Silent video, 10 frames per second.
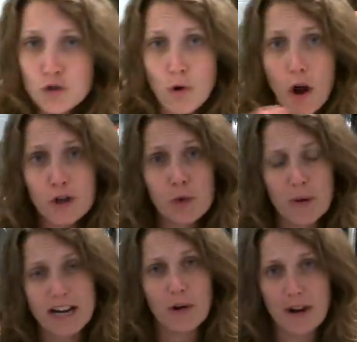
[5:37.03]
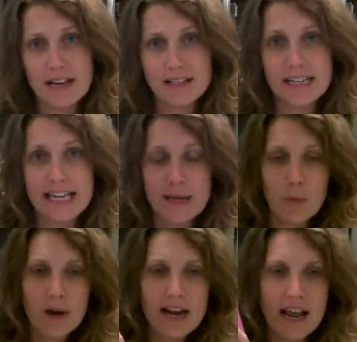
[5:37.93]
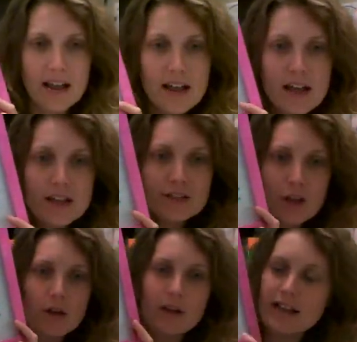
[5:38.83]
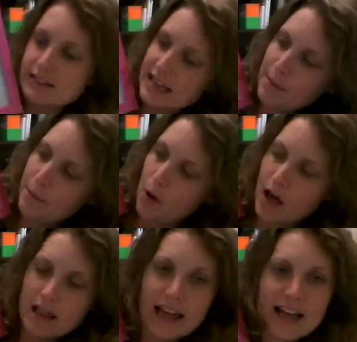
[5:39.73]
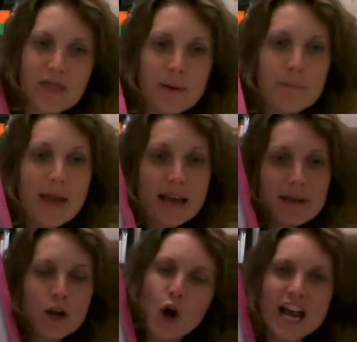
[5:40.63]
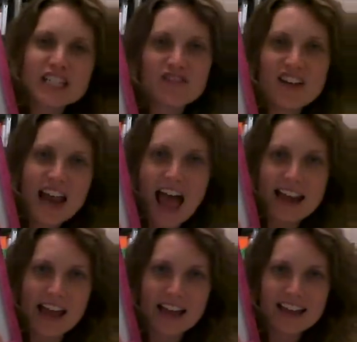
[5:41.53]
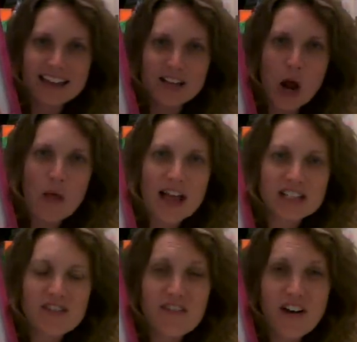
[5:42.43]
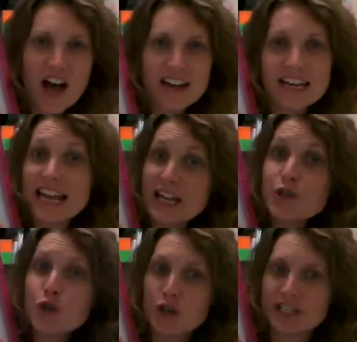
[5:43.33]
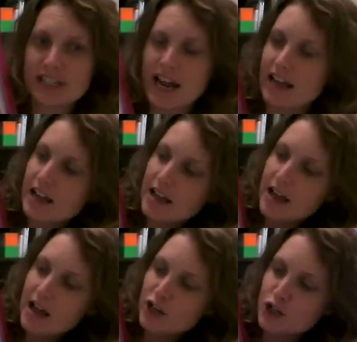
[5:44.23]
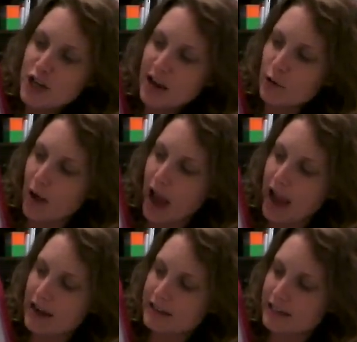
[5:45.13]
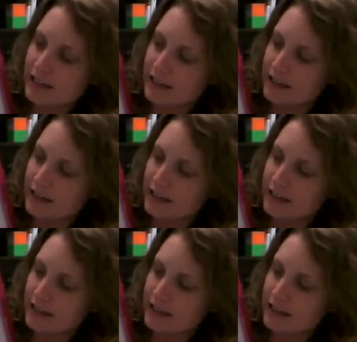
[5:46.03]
draw your reader in to keep reading. So example, like the baby craze fanatic, you know, that's fun and interesting. Generate